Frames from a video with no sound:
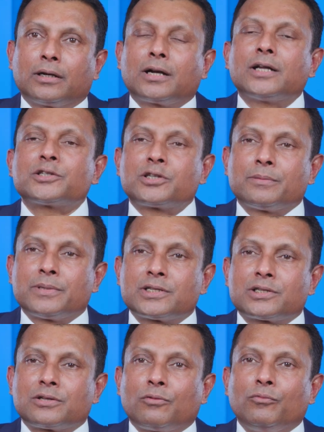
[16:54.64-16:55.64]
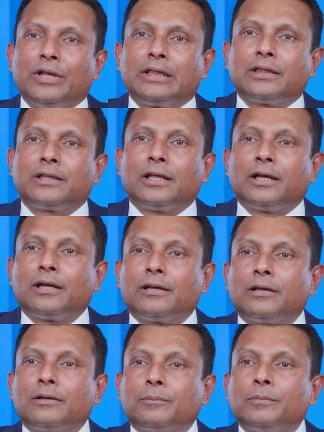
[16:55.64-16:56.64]
customers with
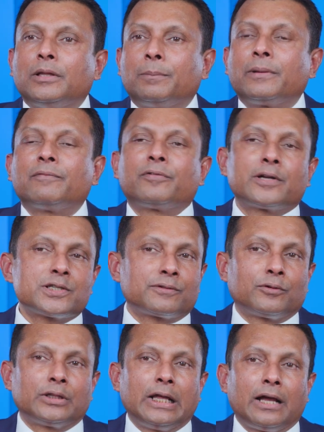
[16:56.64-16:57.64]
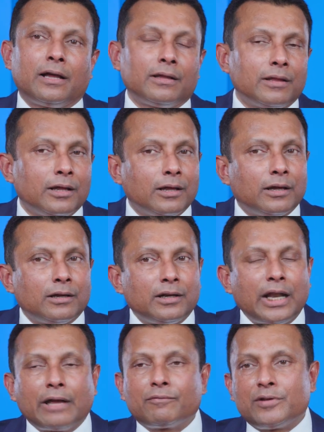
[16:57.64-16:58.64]
the preference for their
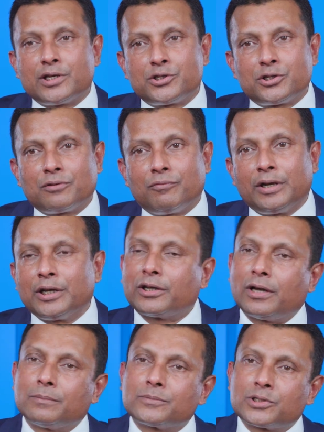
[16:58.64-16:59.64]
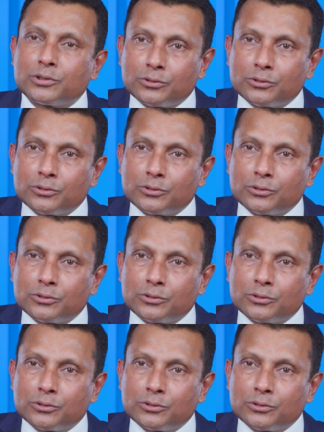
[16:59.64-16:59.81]
language when it comes